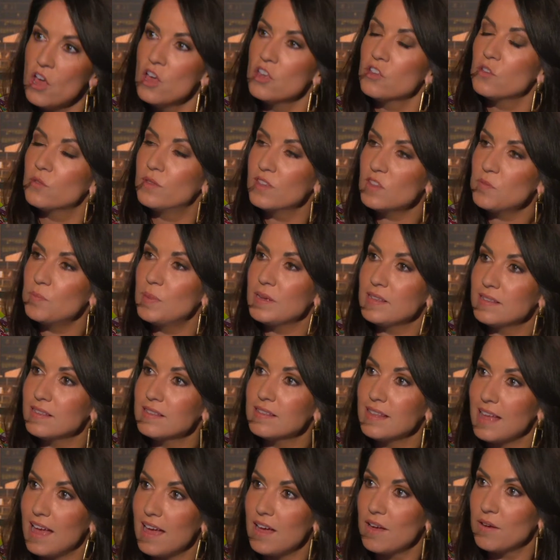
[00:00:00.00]
So this
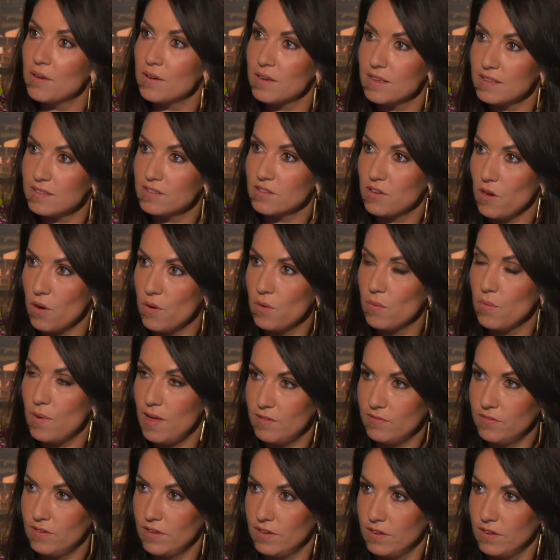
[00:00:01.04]
business now is going well for